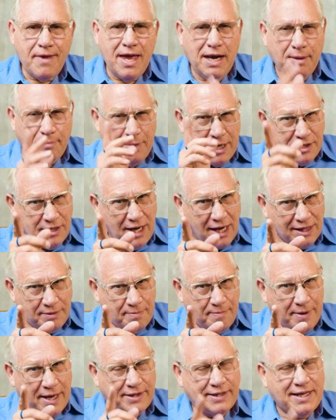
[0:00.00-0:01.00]
And I'm going to talk
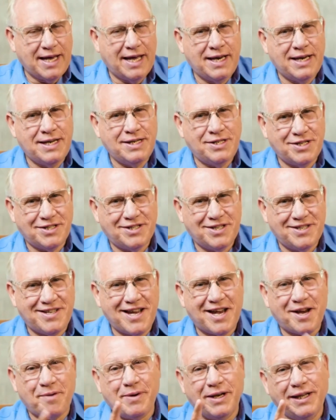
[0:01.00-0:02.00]
to you about that in just a
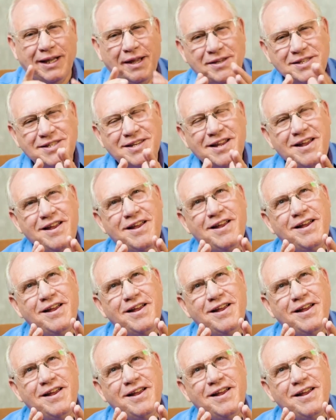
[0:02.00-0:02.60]
second, but let's